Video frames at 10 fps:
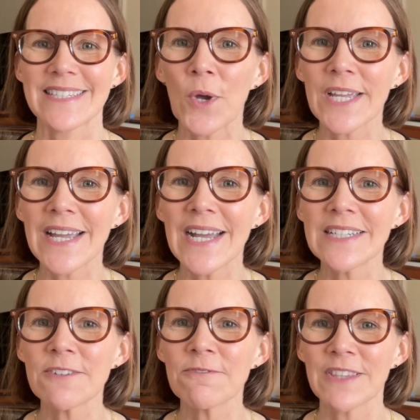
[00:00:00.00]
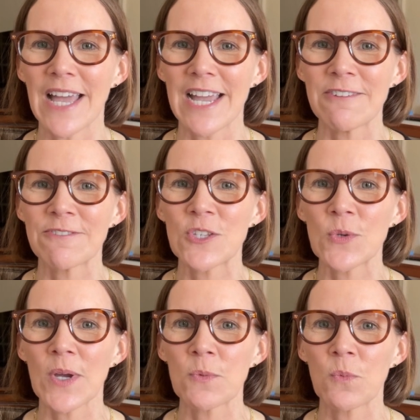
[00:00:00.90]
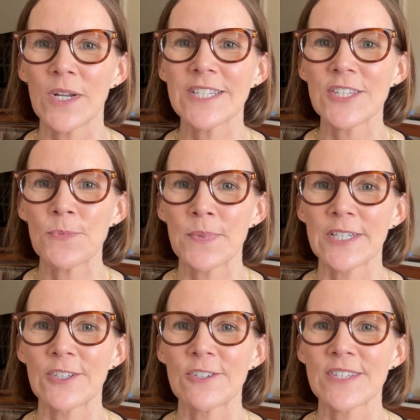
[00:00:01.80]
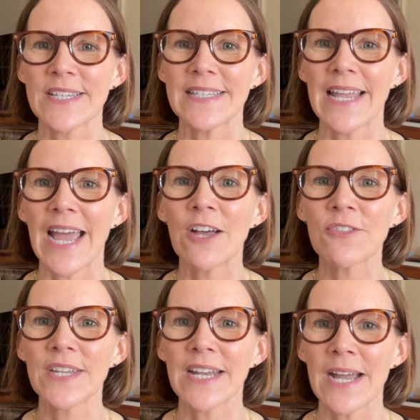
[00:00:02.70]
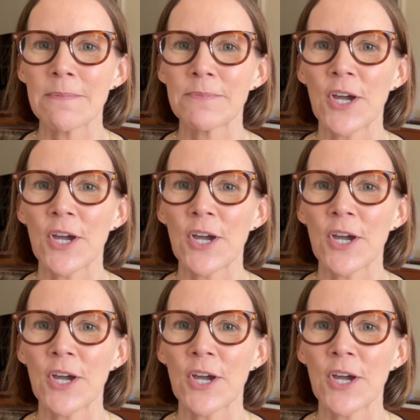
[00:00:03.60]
What kind of life do I want to build now that I'm